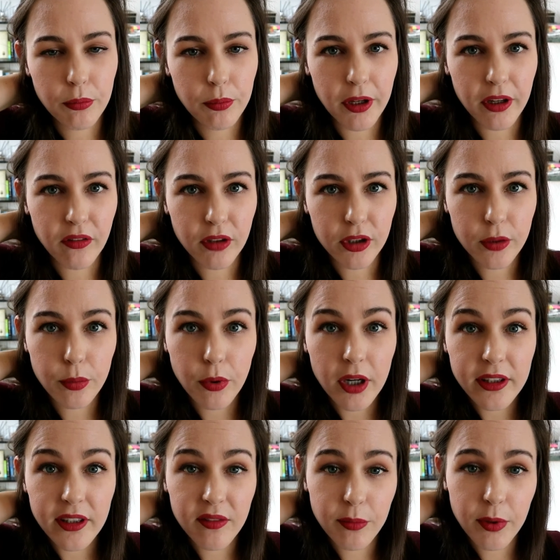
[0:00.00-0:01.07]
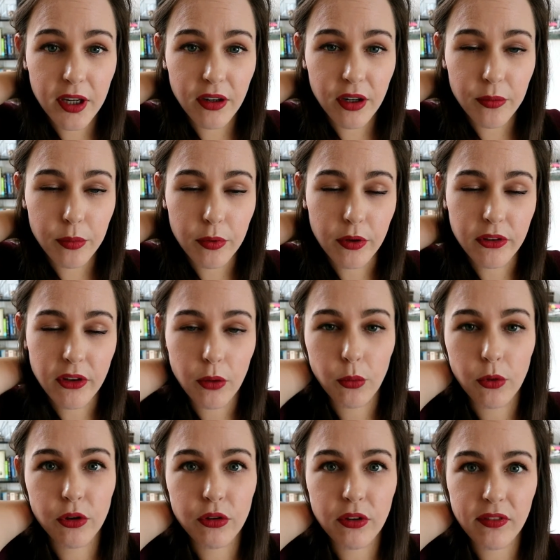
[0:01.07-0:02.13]
bit of a depressive period, because I
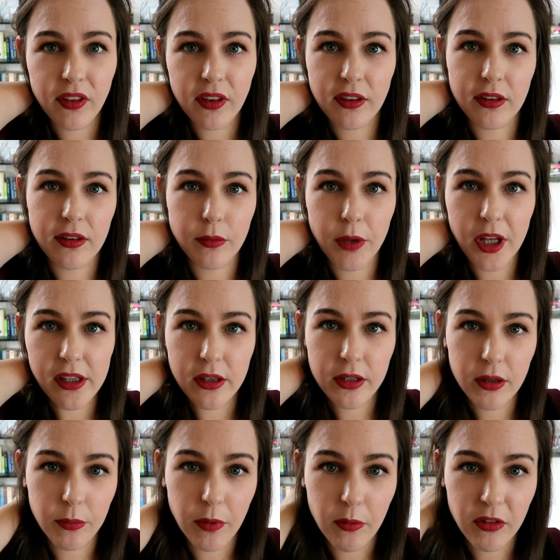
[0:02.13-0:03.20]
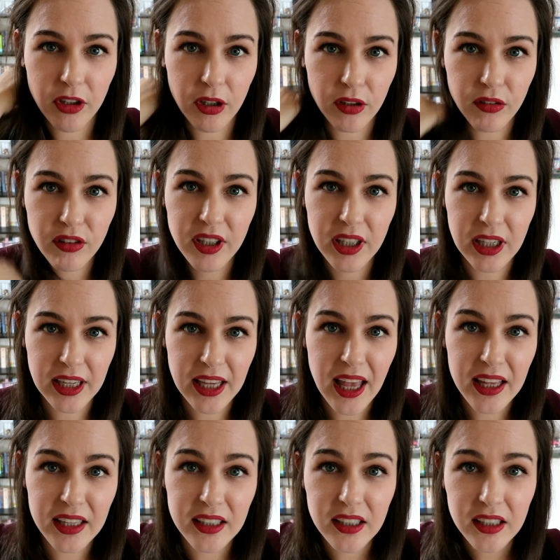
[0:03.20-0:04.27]
wonder if this is the best I'm ever going to feel
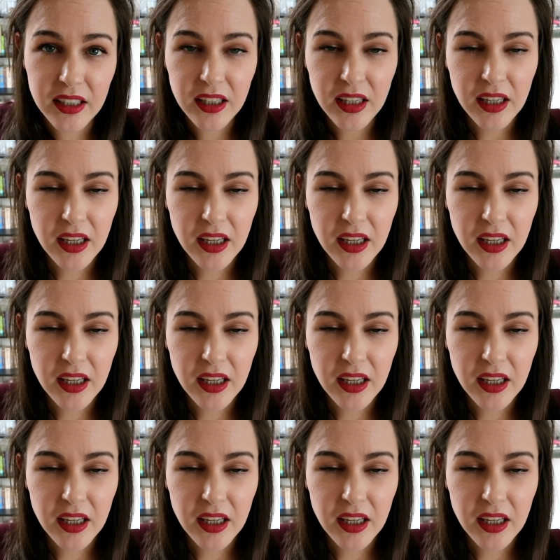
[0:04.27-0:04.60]
again,